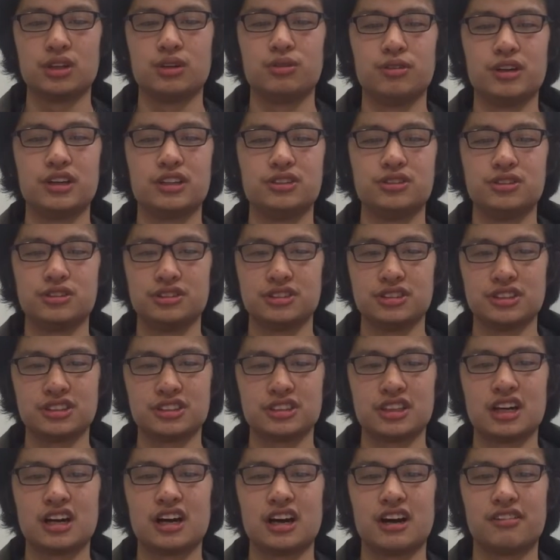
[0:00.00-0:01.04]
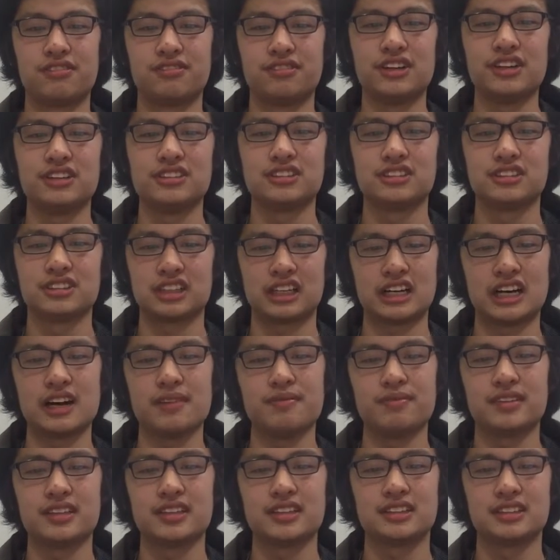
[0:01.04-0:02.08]
where users are free to type
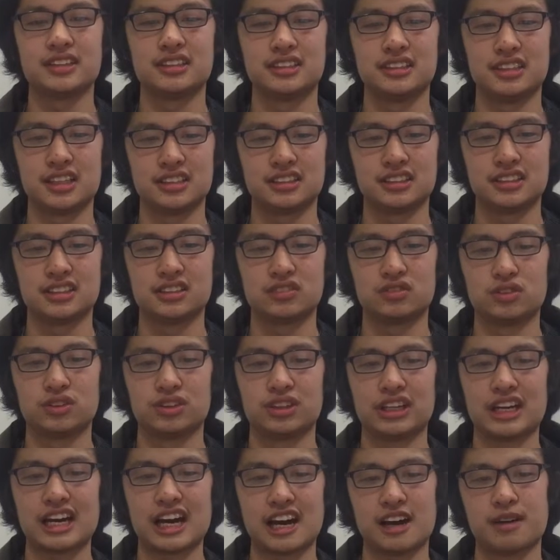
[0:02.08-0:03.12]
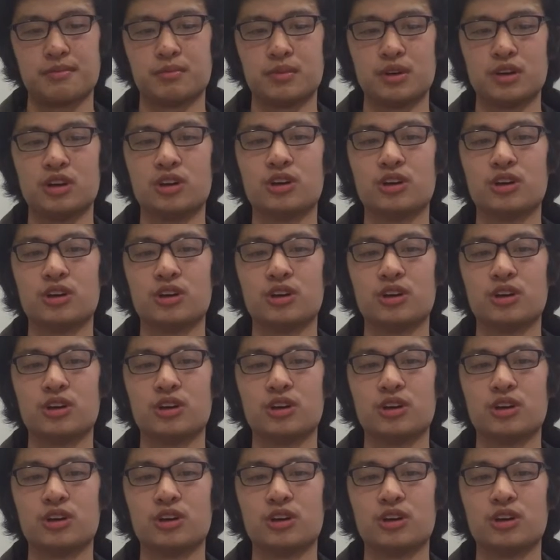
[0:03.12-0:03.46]
their suggestions for the app